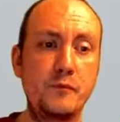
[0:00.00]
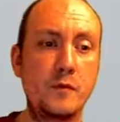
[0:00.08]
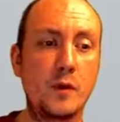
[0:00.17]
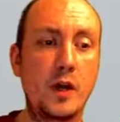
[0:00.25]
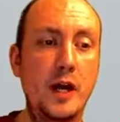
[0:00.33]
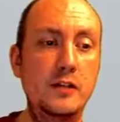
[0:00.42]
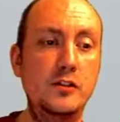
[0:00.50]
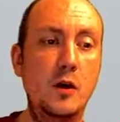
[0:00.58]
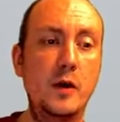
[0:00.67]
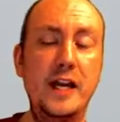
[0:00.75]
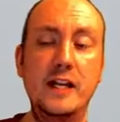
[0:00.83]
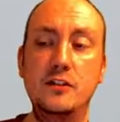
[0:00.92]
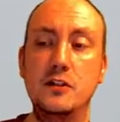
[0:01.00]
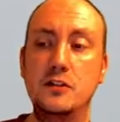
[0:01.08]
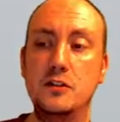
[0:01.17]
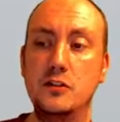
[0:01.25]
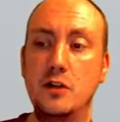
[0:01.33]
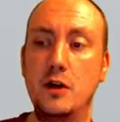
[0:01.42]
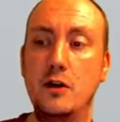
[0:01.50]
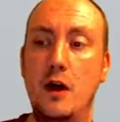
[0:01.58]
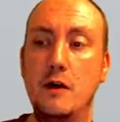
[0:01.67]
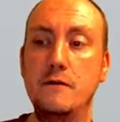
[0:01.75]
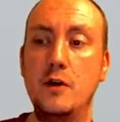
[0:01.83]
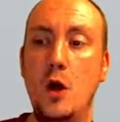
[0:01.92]
Okay, so again, to start off,
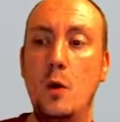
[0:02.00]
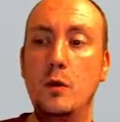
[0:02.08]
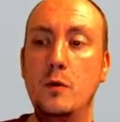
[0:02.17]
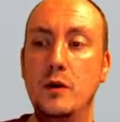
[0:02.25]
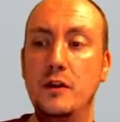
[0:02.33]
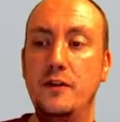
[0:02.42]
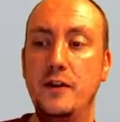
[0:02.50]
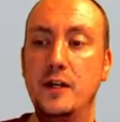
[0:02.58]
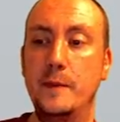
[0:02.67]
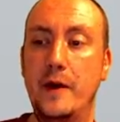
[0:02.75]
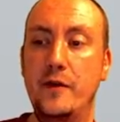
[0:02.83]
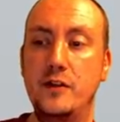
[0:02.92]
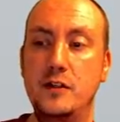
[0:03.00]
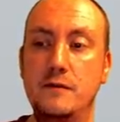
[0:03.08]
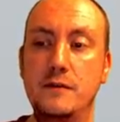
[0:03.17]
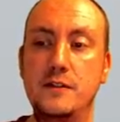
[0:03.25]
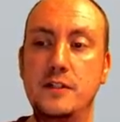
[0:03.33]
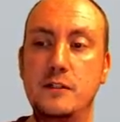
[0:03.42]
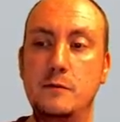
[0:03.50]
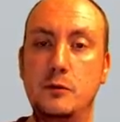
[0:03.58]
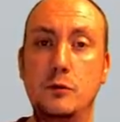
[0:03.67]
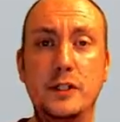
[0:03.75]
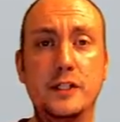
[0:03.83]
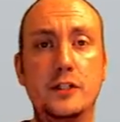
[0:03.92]
we want to think about the differences
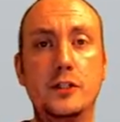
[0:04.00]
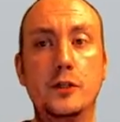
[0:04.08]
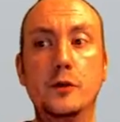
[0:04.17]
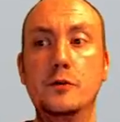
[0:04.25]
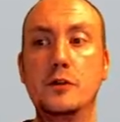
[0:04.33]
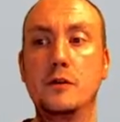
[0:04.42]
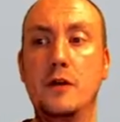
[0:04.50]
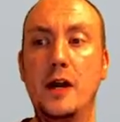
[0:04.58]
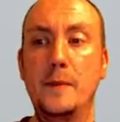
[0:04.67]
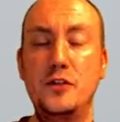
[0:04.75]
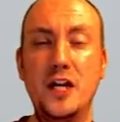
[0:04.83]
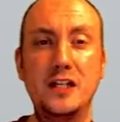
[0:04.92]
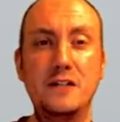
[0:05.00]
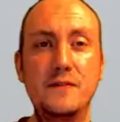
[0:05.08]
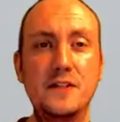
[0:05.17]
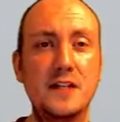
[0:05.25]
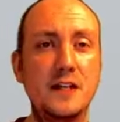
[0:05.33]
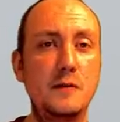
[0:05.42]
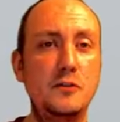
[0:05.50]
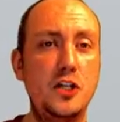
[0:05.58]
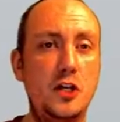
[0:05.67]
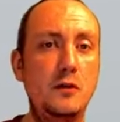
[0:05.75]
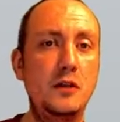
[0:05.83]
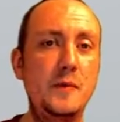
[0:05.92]
between the two. So an objective is going to
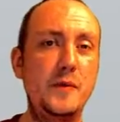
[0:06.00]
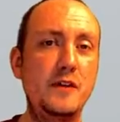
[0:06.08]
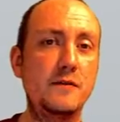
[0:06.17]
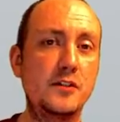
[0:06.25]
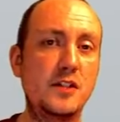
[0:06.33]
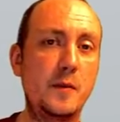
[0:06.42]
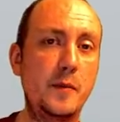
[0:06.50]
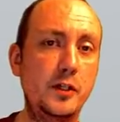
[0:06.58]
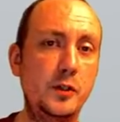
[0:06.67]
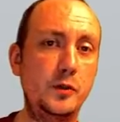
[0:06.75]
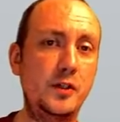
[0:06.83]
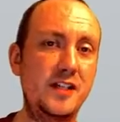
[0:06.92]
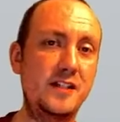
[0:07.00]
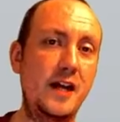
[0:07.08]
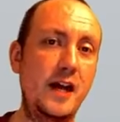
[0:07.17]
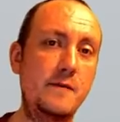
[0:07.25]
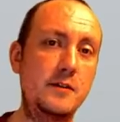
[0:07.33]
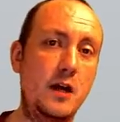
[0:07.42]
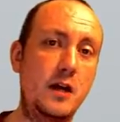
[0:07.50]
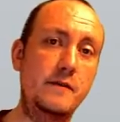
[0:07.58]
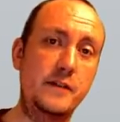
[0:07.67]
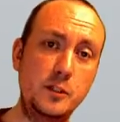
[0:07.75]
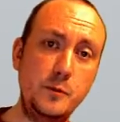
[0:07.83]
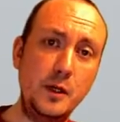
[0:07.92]
generally be for somebody who doesn't have a lot of
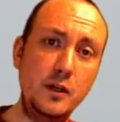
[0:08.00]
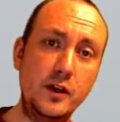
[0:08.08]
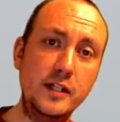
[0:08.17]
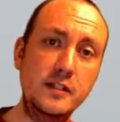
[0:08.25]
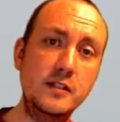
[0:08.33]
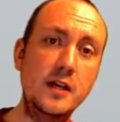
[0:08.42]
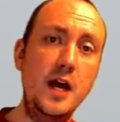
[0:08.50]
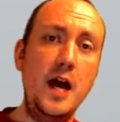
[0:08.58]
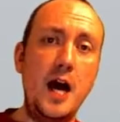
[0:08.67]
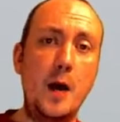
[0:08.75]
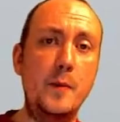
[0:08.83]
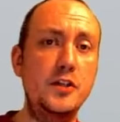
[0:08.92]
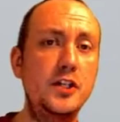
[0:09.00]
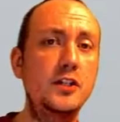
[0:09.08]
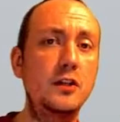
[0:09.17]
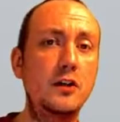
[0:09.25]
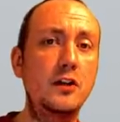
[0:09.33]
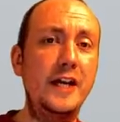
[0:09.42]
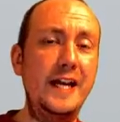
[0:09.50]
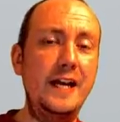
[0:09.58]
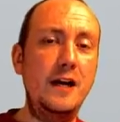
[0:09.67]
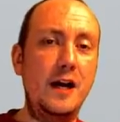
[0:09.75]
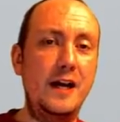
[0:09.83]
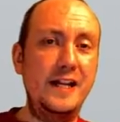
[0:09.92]
experience, particularly
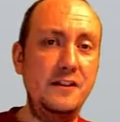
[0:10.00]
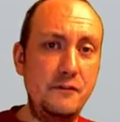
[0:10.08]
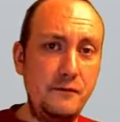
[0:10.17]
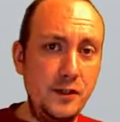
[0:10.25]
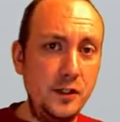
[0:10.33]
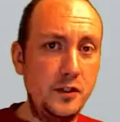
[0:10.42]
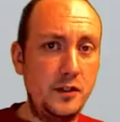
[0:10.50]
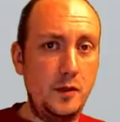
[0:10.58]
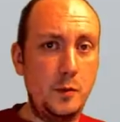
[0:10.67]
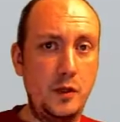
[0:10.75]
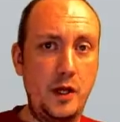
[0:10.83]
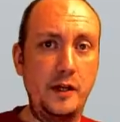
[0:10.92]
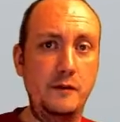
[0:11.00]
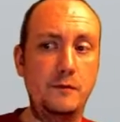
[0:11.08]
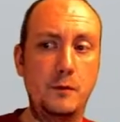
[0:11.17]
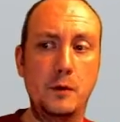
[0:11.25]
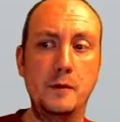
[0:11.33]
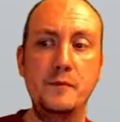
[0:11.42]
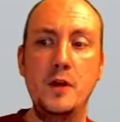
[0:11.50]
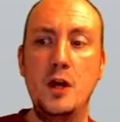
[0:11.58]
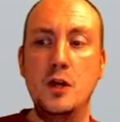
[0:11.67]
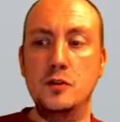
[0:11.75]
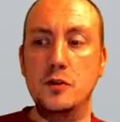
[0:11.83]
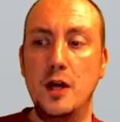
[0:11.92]
in the field that they're applying for.
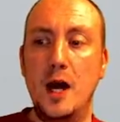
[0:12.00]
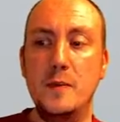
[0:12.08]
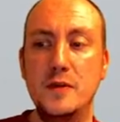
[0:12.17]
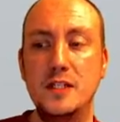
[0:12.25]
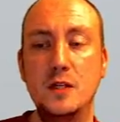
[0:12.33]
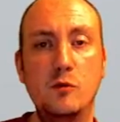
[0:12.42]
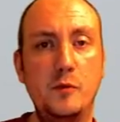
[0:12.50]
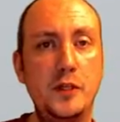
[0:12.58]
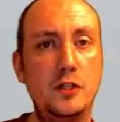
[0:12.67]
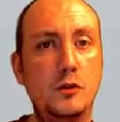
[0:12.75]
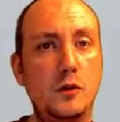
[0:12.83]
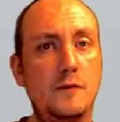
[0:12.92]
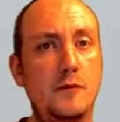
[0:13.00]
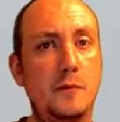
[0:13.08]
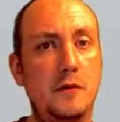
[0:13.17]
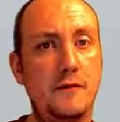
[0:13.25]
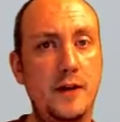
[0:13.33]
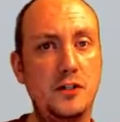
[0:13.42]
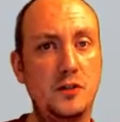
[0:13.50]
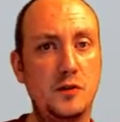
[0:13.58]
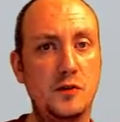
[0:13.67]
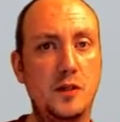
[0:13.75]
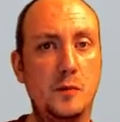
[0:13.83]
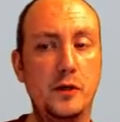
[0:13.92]
So the opposite would be true of the professional
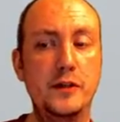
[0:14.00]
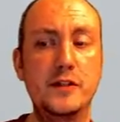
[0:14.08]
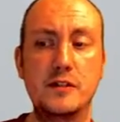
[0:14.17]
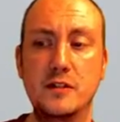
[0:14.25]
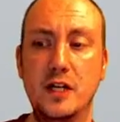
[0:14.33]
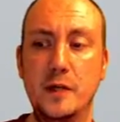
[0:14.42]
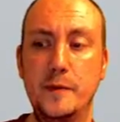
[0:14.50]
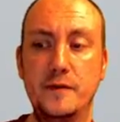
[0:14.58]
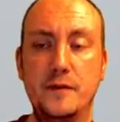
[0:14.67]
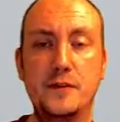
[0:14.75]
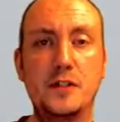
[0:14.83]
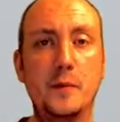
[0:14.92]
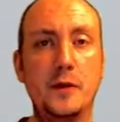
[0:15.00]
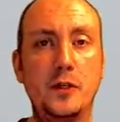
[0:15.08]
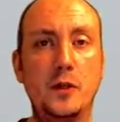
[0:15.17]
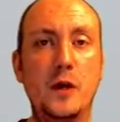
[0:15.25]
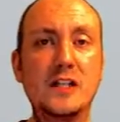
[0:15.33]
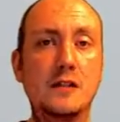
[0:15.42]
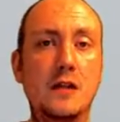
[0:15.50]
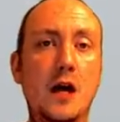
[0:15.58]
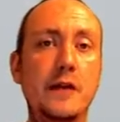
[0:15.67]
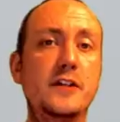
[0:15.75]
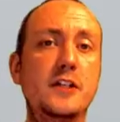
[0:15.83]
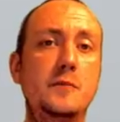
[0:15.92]
summary. This is going to be for somebody who has a lot of
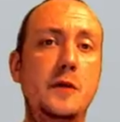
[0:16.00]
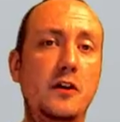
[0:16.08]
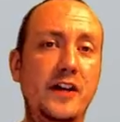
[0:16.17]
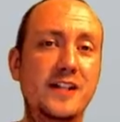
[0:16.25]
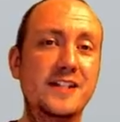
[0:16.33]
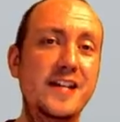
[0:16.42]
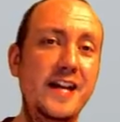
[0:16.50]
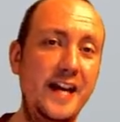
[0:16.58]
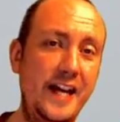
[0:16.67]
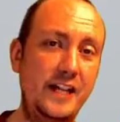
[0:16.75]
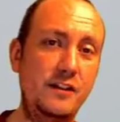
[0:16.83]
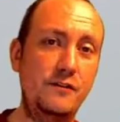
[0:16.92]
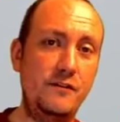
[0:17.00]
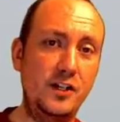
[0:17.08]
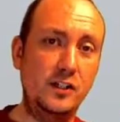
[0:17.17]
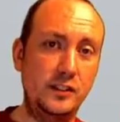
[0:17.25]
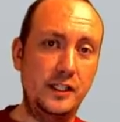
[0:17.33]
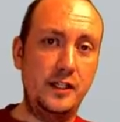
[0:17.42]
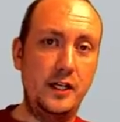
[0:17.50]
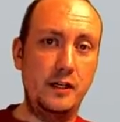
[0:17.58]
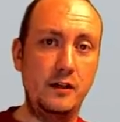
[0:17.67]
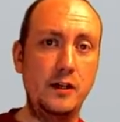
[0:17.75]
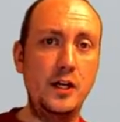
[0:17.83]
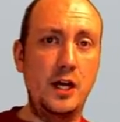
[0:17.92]
experience in the field that they're
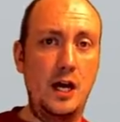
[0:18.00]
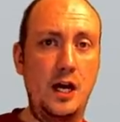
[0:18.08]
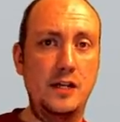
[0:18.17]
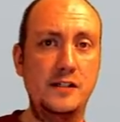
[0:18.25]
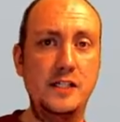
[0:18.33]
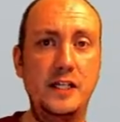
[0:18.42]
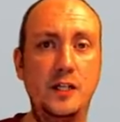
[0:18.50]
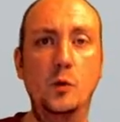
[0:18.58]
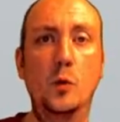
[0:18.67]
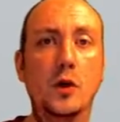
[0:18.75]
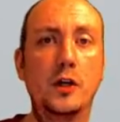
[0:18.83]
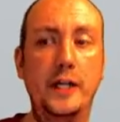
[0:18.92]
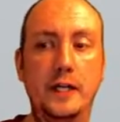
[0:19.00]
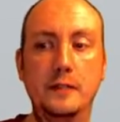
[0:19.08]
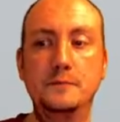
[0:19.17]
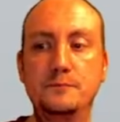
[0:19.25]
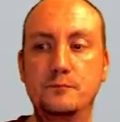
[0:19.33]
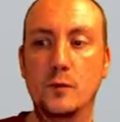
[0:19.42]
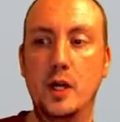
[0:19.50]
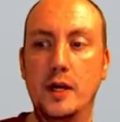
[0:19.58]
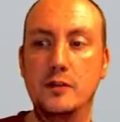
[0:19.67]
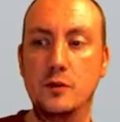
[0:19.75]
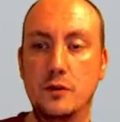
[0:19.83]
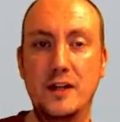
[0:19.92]
seeking work in. Okay,
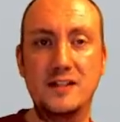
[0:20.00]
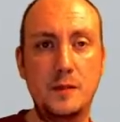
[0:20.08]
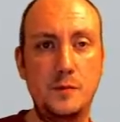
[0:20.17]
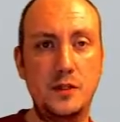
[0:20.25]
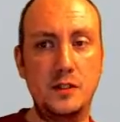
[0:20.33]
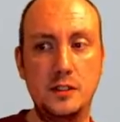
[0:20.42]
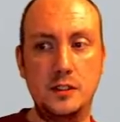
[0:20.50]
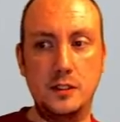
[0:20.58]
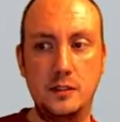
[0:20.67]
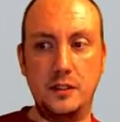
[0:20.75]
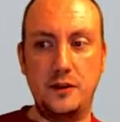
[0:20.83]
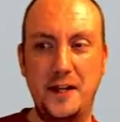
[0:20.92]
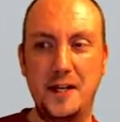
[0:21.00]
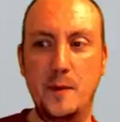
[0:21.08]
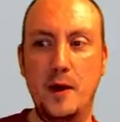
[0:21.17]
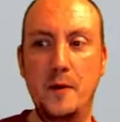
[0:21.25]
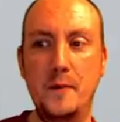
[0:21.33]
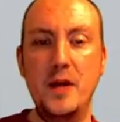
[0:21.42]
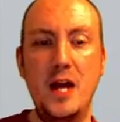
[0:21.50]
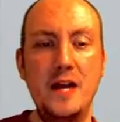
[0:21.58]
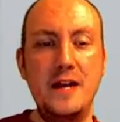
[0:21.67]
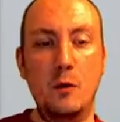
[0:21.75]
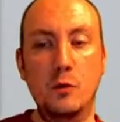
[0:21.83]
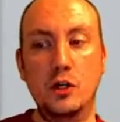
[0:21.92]
so that's something to think about.
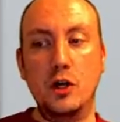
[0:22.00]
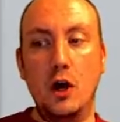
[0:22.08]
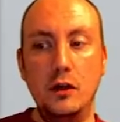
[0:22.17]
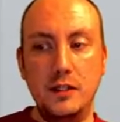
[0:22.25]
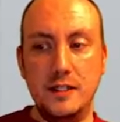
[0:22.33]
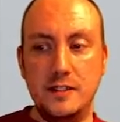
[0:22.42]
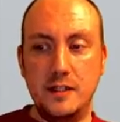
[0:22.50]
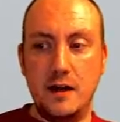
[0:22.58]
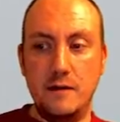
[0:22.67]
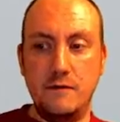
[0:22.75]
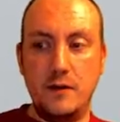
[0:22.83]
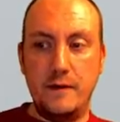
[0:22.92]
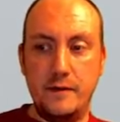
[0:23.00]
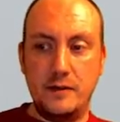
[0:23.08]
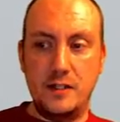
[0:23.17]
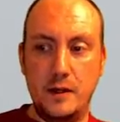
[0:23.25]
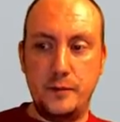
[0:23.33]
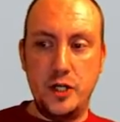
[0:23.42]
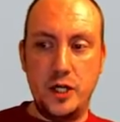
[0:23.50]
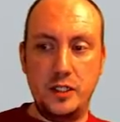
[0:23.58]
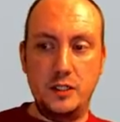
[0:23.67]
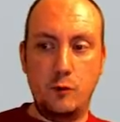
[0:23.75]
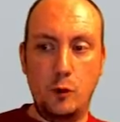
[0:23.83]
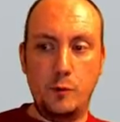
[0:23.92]
Now, regardless of if it's an objective
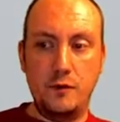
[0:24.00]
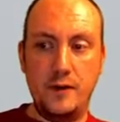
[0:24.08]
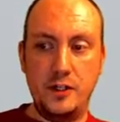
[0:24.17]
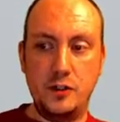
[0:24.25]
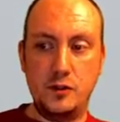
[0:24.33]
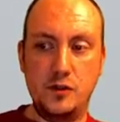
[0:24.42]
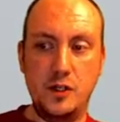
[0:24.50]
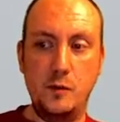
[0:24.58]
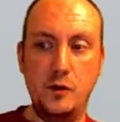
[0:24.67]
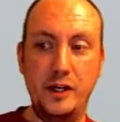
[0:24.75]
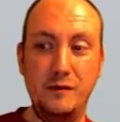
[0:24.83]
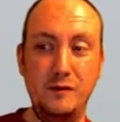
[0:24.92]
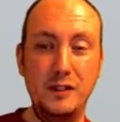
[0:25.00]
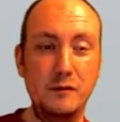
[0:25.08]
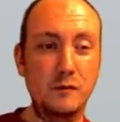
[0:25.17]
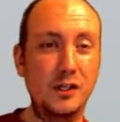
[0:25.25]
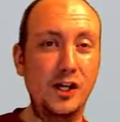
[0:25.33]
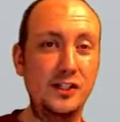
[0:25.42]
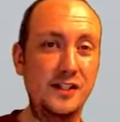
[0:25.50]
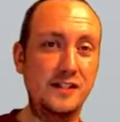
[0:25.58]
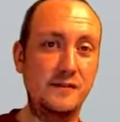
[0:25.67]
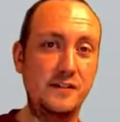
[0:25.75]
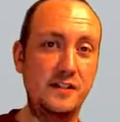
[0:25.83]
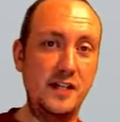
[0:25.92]
or professional summary, and really regardless of
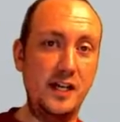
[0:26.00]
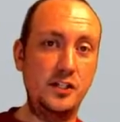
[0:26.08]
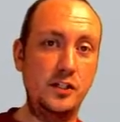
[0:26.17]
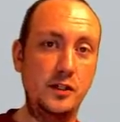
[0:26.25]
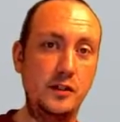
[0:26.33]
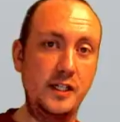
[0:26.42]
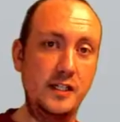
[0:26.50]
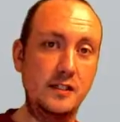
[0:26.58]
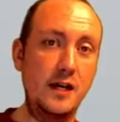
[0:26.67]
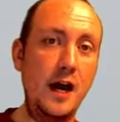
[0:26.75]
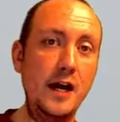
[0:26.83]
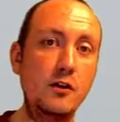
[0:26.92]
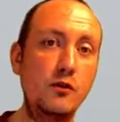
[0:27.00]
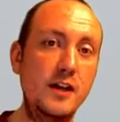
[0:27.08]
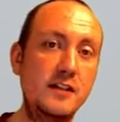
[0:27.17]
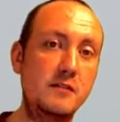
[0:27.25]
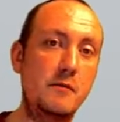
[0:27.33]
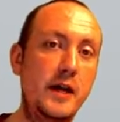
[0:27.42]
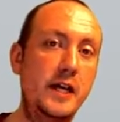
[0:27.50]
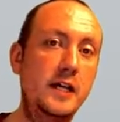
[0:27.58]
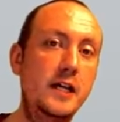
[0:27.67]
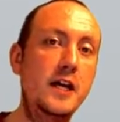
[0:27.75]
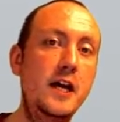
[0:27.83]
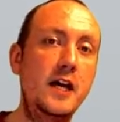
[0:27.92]
the section, the entire resume
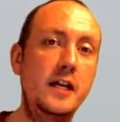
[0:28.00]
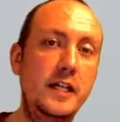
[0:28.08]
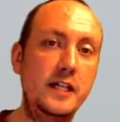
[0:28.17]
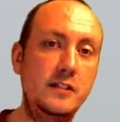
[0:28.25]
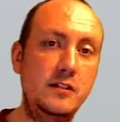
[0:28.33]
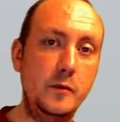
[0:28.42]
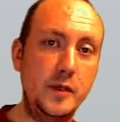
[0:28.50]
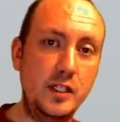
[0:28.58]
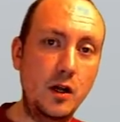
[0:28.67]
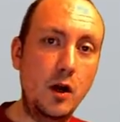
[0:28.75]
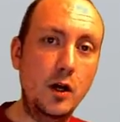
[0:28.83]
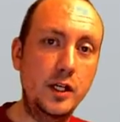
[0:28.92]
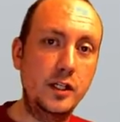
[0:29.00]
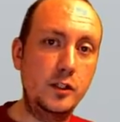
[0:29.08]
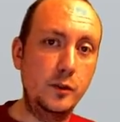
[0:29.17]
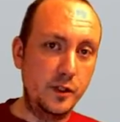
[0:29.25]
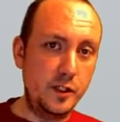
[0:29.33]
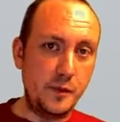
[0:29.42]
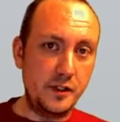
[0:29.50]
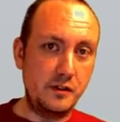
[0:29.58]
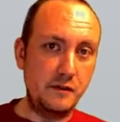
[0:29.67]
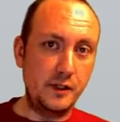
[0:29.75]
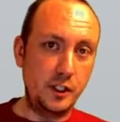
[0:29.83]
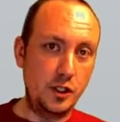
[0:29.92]
needs to be targeted to a
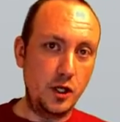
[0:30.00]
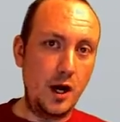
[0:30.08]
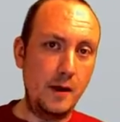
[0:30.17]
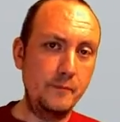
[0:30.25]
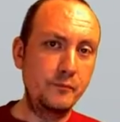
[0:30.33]
specific job.